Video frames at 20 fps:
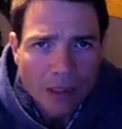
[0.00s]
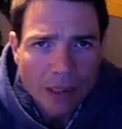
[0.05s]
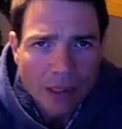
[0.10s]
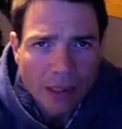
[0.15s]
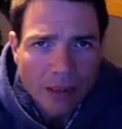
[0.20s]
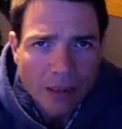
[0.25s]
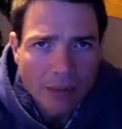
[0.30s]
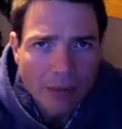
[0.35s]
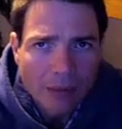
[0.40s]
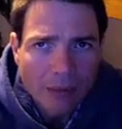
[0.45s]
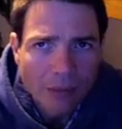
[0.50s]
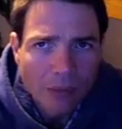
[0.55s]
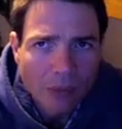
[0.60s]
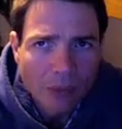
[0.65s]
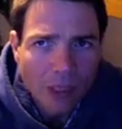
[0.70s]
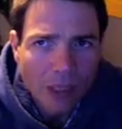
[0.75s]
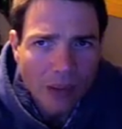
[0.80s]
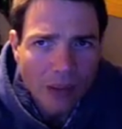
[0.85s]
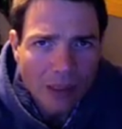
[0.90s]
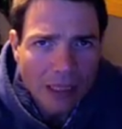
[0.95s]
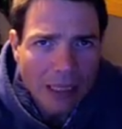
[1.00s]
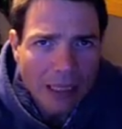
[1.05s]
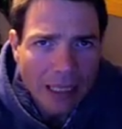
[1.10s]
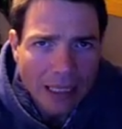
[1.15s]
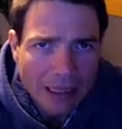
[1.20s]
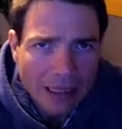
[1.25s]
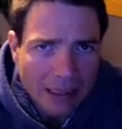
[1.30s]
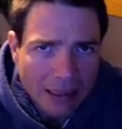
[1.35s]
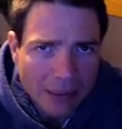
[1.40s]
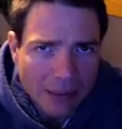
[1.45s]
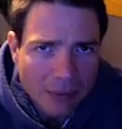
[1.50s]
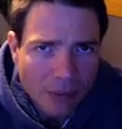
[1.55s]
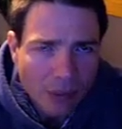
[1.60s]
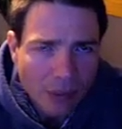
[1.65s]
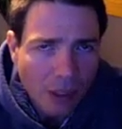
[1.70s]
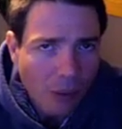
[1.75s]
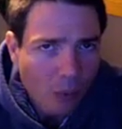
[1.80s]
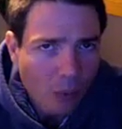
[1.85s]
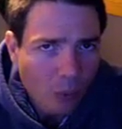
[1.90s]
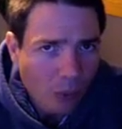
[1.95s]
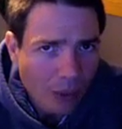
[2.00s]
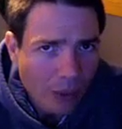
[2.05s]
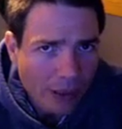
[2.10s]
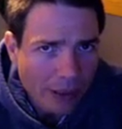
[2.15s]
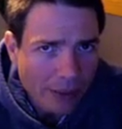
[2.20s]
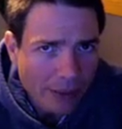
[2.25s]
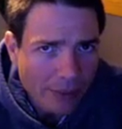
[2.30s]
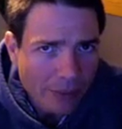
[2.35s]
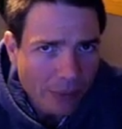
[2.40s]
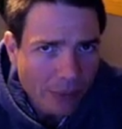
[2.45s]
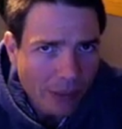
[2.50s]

Now, we're all connected. We're all one.